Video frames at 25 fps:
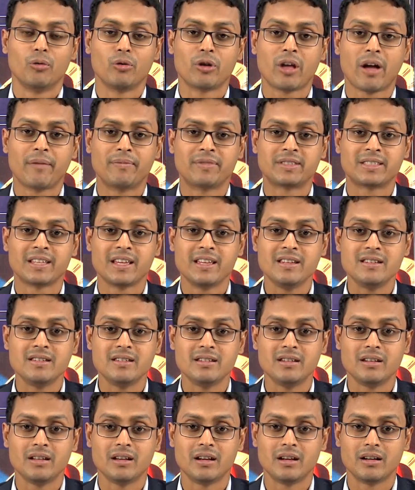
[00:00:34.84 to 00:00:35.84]
We have
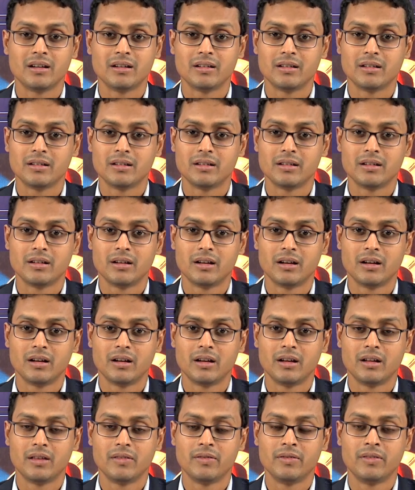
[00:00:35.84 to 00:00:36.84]
seen
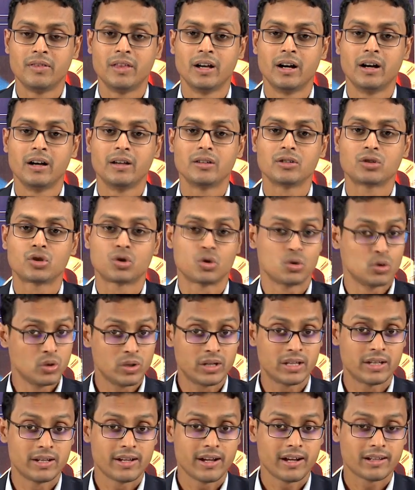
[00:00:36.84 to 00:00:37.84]
the
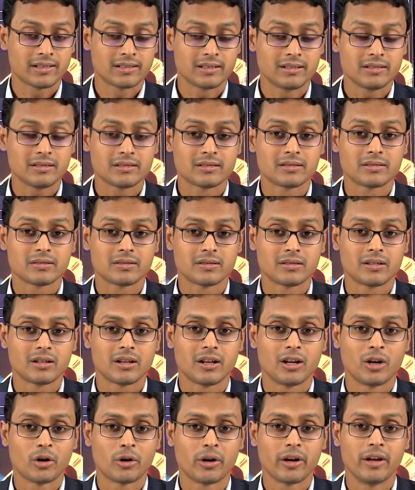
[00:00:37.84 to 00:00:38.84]
Suzuki reactions,
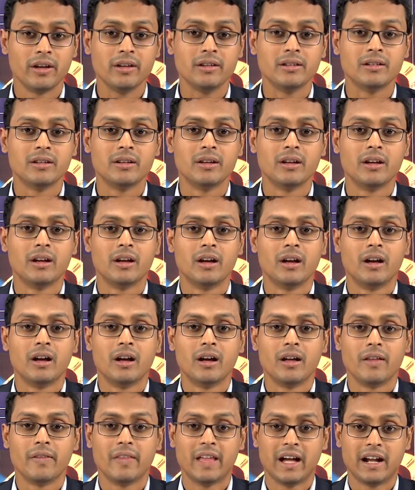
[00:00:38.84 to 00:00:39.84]
okay,
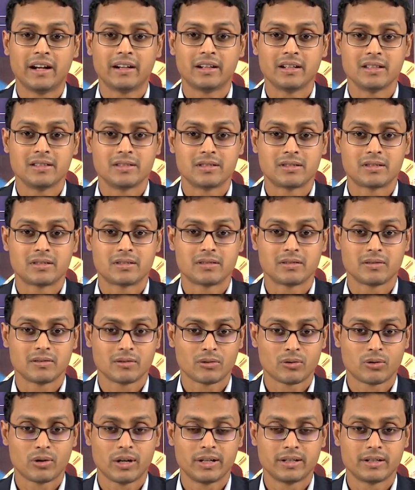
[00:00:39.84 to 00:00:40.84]
that is
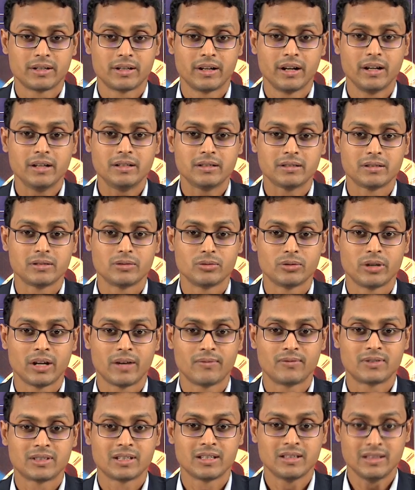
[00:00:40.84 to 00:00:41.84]
quite great. We
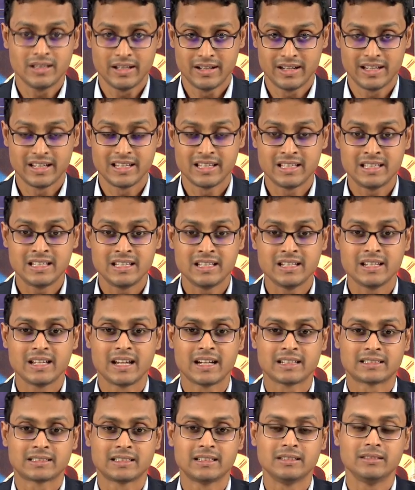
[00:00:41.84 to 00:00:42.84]
have seen the Negocio
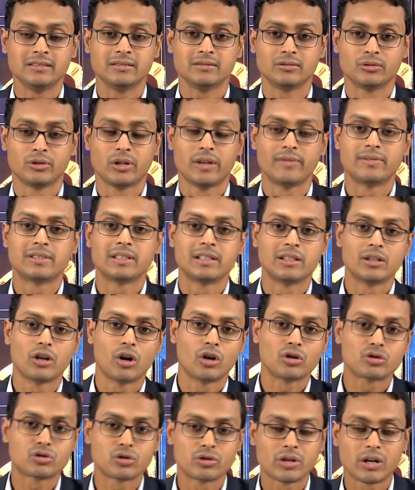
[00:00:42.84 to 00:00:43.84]
reaction, we have seen
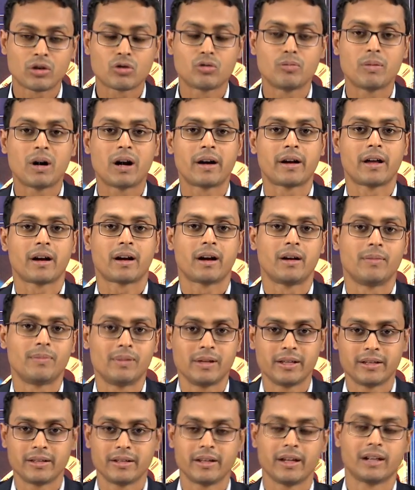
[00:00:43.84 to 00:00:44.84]
also the Kumada
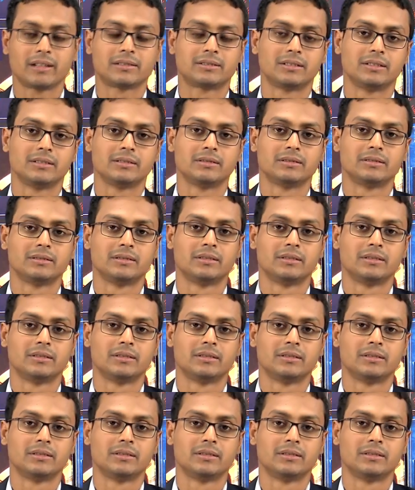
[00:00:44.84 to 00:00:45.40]
coupling reaction.